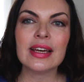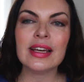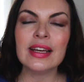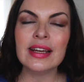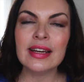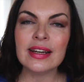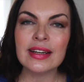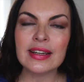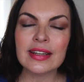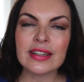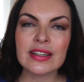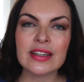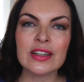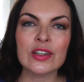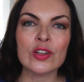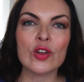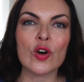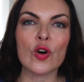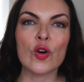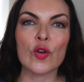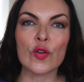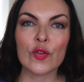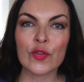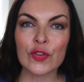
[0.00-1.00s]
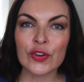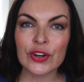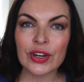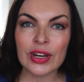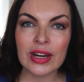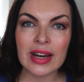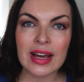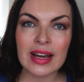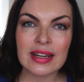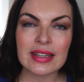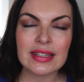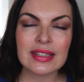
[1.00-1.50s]
intern, or
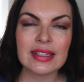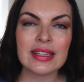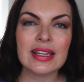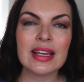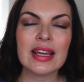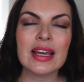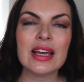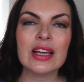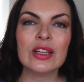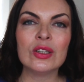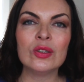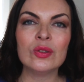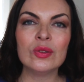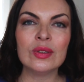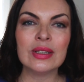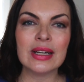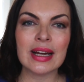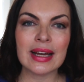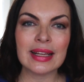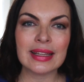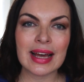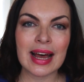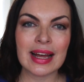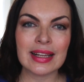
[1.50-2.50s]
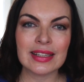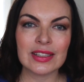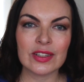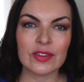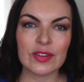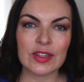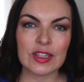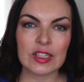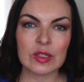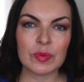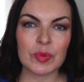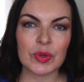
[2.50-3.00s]
freelance to get
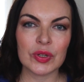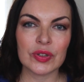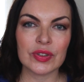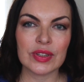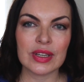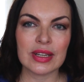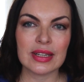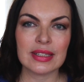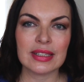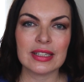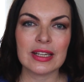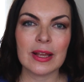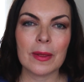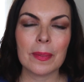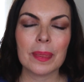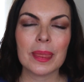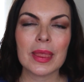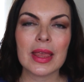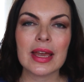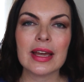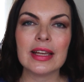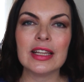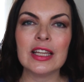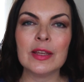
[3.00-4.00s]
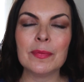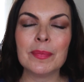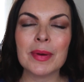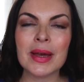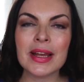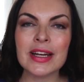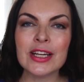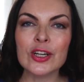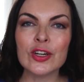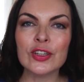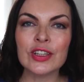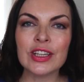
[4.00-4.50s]
hands-on experience.
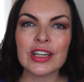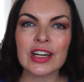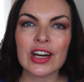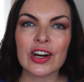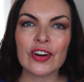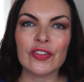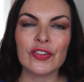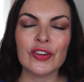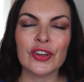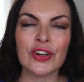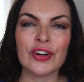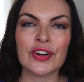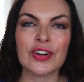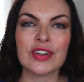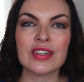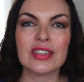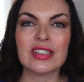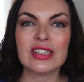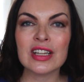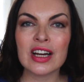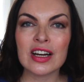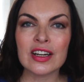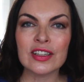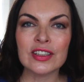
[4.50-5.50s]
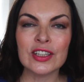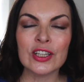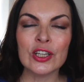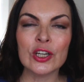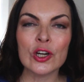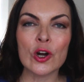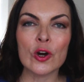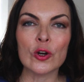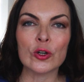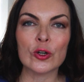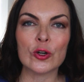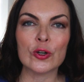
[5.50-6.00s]
Depending on the career, starting
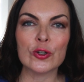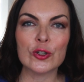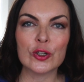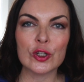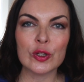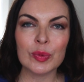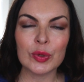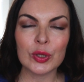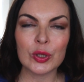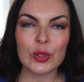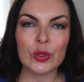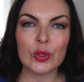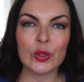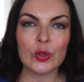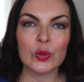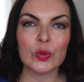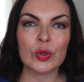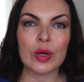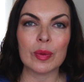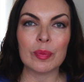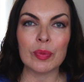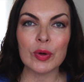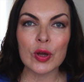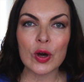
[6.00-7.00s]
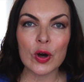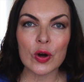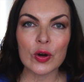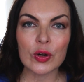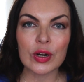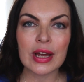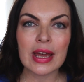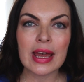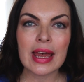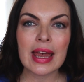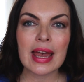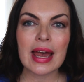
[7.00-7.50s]
or contributing to a
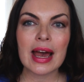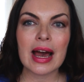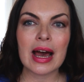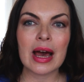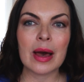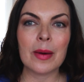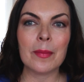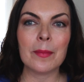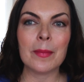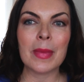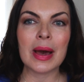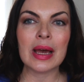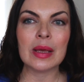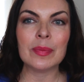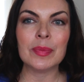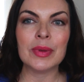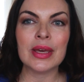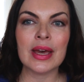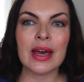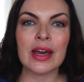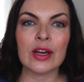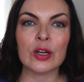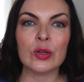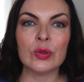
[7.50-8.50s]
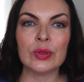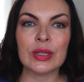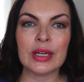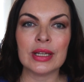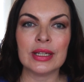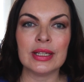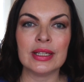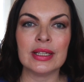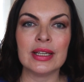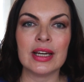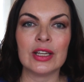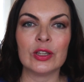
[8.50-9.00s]
blog might be a good
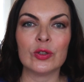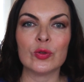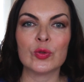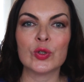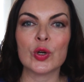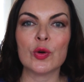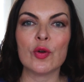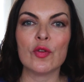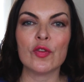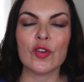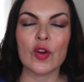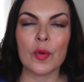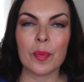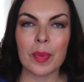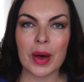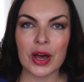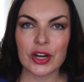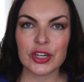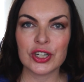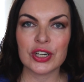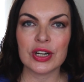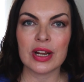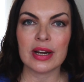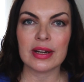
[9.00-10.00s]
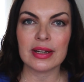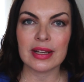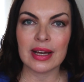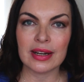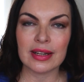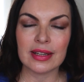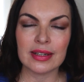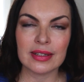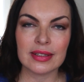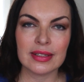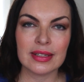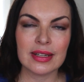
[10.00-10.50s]
idea to show off your passion and
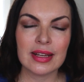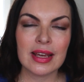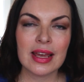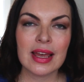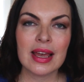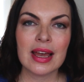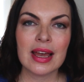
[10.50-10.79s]
talent.